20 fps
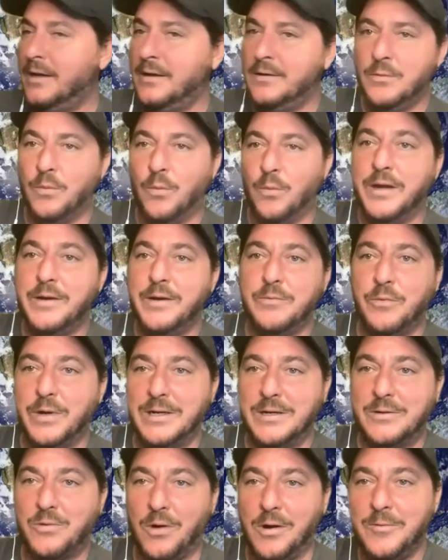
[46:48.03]

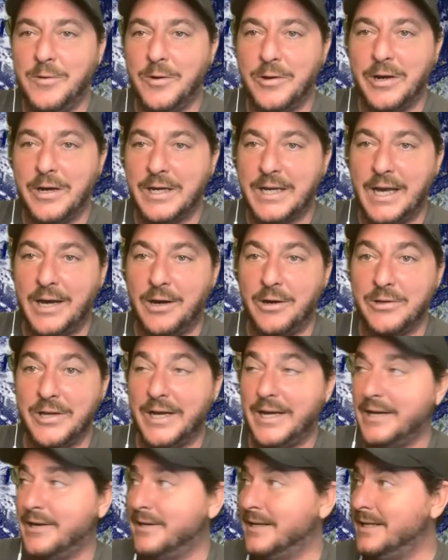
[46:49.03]
when Cuomo got called
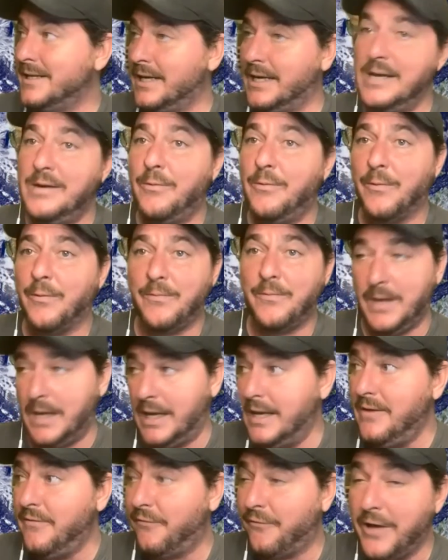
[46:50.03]
out on it,
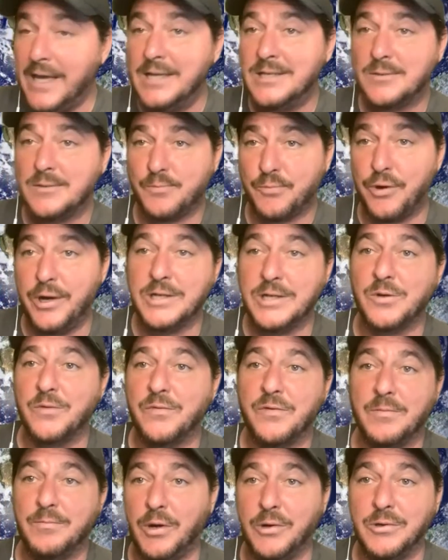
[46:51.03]
he faced pressure
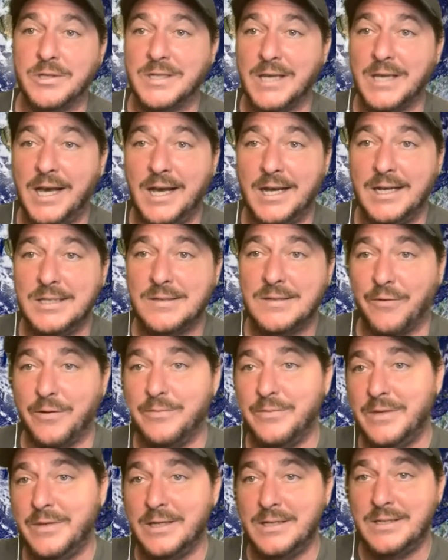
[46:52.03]
from both sides,
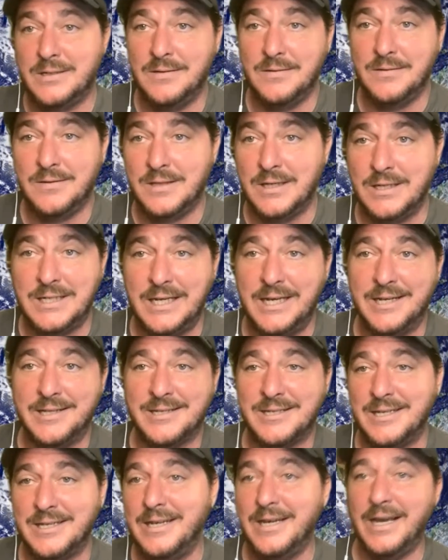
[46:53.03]
from the
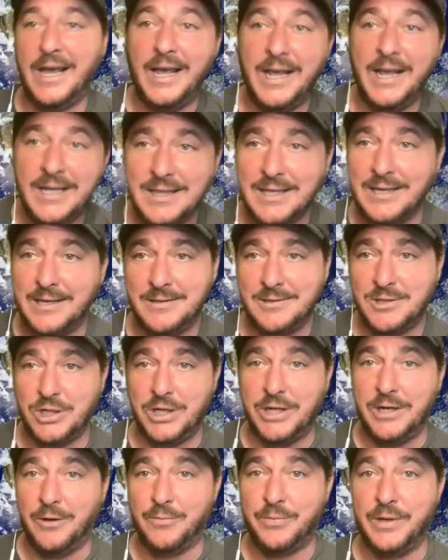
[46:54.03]
DNC and the
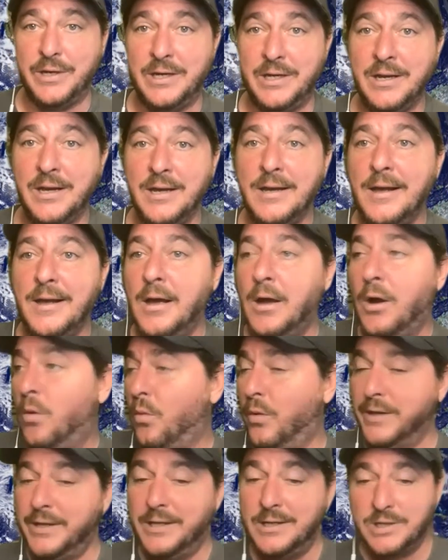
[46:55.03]
GOP.
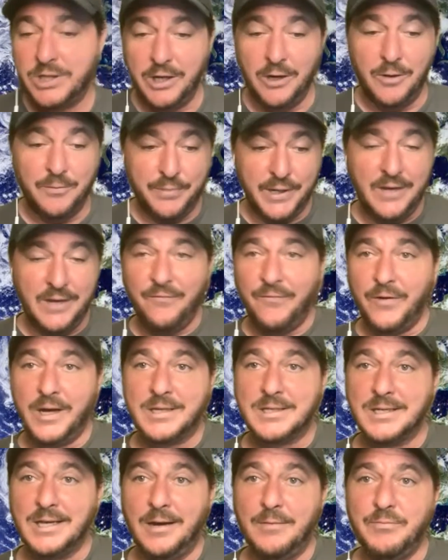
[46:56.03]
When the GOP
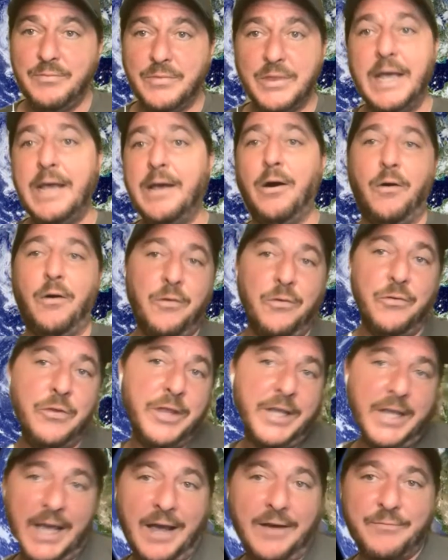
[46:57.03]
fucks up, they
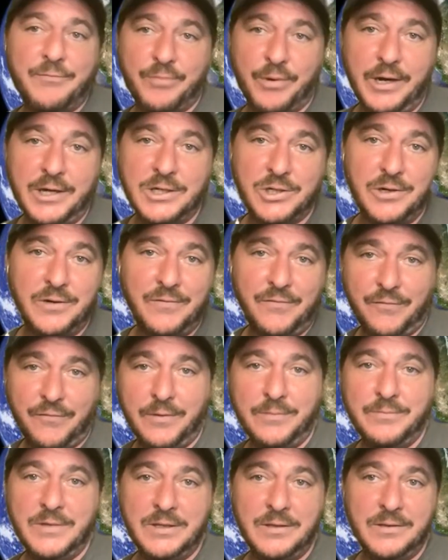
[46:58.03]
only have pressure
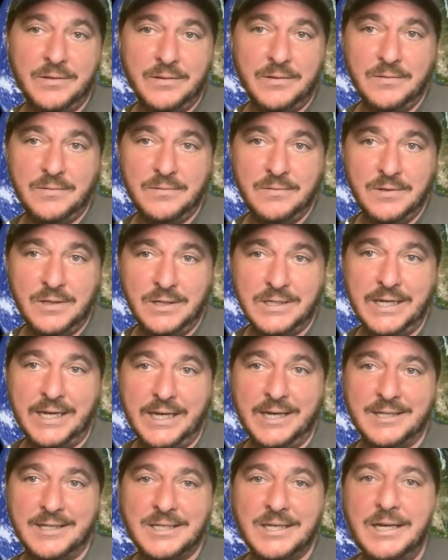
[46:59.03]
from the
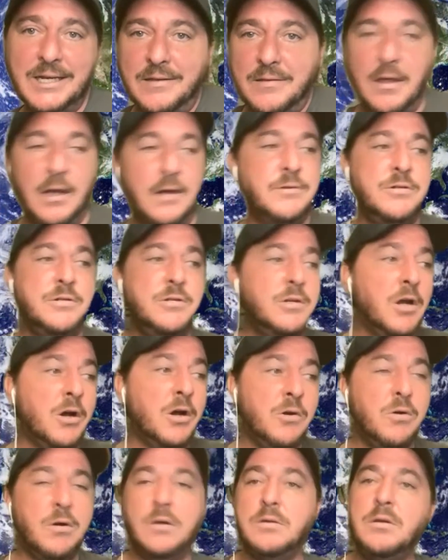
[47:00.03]
DNC.
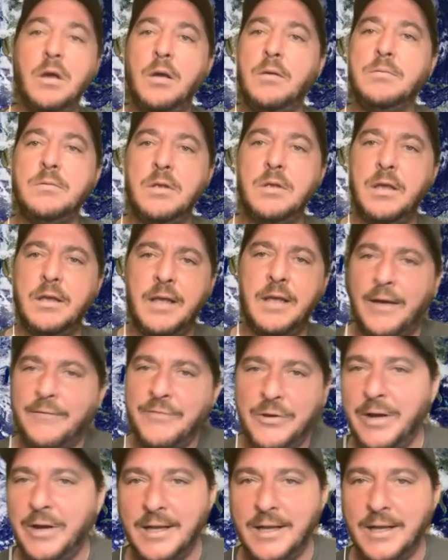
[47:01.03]
No, have you